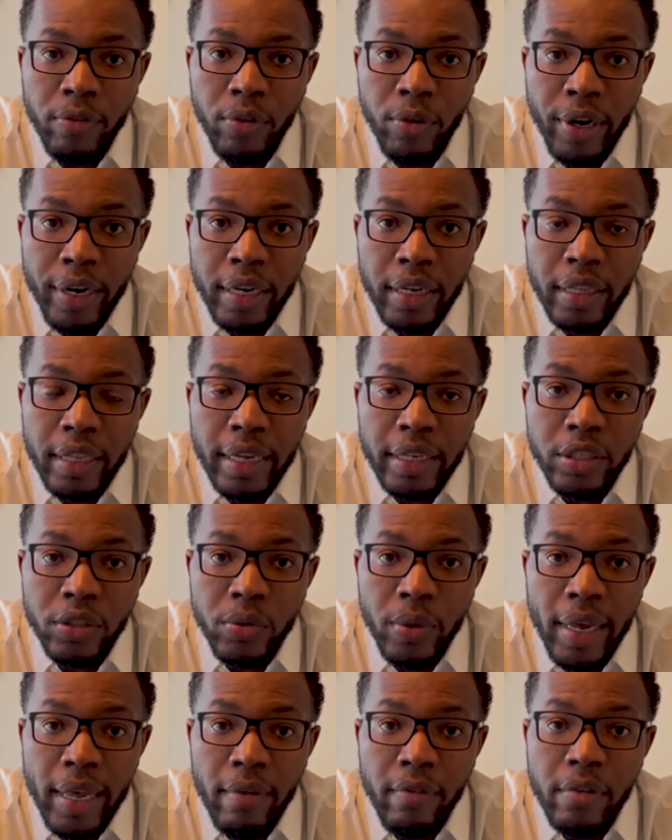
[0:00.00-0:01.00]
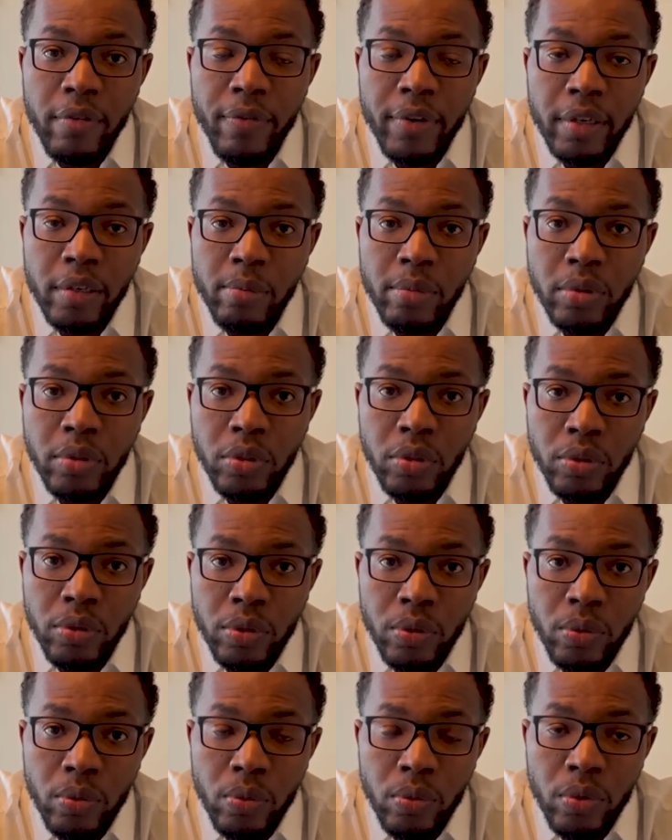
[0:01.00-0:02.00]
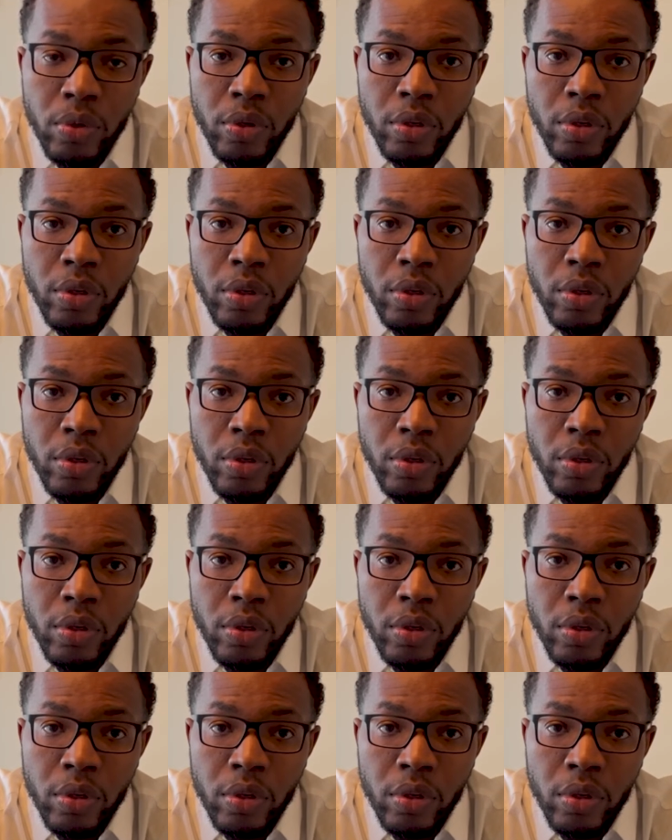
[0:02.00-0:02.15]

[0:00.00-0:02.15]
credit that you have available to you